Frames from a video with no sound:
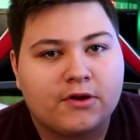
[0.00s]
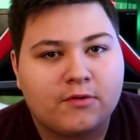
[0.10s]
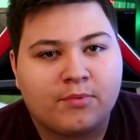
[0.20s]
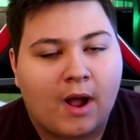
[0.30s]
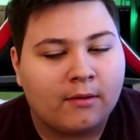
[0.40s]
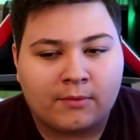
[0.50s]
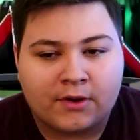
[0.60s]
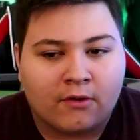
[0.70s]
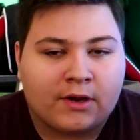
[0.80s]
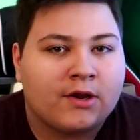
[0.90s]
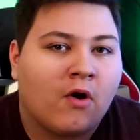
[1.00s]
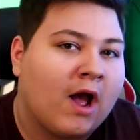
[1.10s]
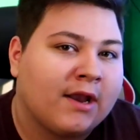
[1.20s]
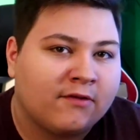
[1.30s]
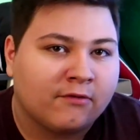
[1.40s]
you probably already know
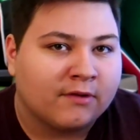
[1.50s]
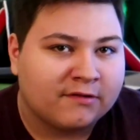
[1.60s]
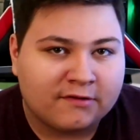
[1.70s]
how to do this.